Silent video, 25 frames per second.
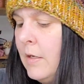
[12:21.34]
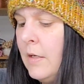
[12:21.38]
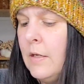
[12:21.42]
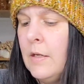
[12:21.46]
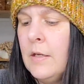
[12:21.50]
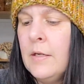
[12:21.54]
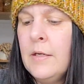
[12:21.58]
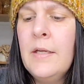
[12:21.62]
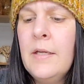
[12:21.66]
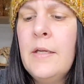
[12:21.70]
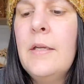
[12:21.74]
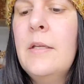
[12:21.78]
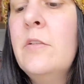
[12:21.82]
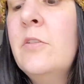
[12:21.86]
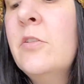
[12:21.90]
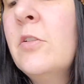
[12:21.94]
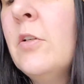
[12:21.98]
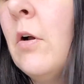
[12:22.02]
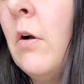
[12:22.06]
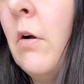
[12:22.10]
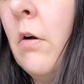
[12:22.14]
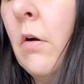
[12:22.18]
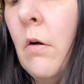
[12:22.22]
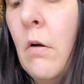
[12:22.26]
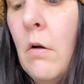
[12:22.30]
And it is
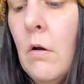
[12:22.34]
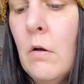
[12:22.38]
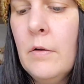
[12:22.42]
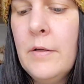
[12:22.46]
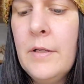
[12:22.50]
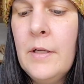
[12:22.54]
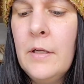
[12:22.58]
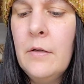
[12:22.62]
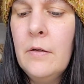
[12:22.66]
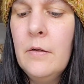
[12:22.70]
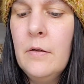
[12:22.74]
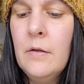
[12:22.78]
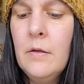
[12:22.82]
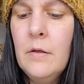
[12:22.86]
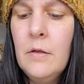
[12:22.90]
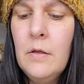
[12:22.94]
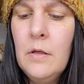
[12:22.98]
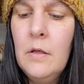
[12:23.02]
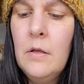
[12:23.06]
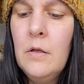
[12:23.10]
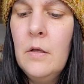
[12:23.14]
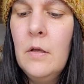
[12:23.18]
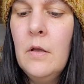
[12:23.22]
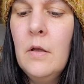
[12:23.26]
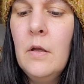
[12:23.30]
called
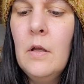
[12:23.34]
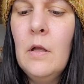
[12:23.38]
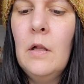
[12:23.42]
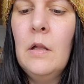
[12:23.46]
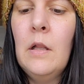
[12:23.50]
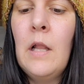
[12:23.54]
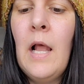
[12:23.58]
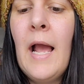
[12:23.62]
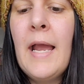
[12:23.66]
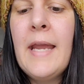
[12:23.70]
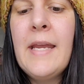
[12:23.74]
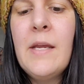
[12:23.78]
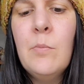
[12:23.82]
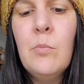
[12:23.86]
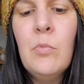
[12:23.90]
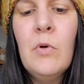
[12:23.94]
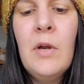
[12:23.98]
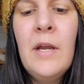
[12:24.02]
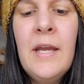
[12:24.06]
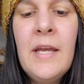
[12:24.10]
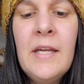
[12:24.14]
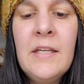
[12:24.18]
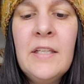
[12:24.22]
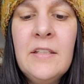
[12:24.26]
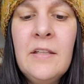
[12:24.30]
Lion
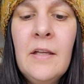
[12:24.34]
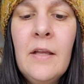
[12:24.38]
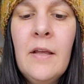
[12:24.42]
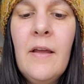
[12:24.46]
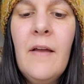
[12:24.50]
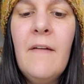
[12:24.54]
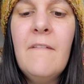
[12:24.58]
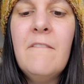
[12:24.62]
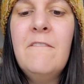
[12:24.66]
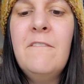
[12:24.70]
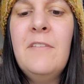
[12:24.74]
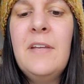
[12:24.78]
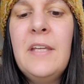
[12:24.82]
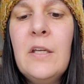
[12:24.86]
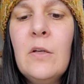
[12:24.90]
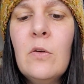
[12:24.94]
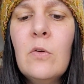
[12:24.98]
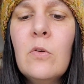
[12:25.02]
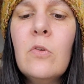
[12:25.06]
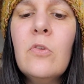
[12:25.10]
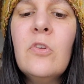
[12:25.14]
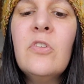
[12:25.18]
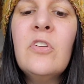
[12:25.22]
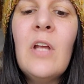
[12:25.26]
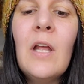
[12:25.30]
Brand
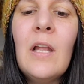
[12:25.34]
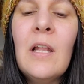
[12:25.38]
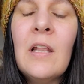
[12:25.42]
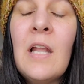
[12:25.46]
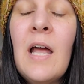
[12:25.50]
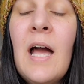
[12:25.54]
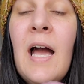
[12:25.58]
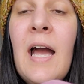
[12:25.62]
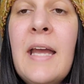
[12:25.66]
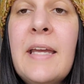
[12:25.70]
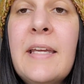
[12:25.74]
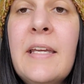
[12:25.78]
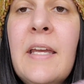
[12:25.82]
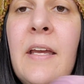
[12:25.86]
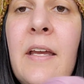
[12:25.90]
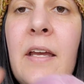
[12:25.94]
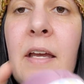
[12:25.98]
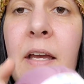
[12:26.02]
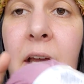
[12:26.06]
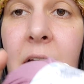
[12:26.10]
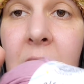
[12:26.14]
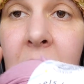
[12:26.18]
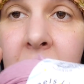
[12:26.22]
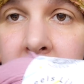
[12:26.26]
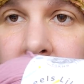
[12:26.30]
Feels Like
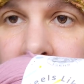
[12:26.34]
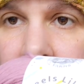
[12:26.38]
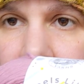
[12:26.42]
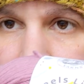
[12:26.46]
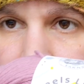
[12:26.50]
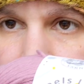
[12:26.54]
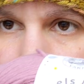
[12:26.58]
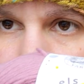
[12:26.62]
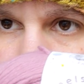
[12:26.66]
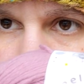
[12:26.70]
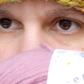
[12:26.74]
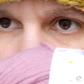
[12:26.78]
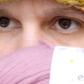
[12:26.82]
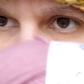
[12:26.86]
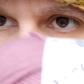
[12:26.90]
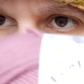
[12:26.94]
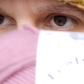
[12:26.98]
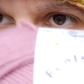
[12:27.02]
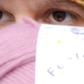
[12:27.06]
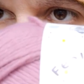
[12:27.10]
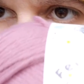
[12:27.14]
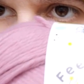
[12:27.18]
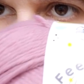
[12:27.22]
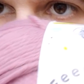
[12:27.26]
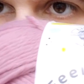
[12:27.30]
Heaven
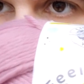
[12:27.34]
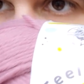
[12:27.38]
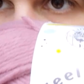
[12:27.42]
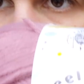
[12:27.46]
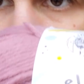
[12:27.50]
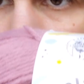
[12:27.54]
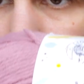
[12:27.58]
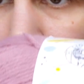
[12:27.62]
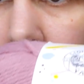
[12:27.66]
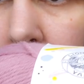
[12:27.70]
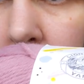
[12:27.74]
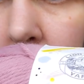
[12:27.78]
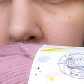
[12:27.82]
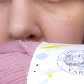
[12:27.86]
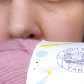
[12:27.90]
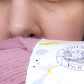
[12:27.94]
yarn.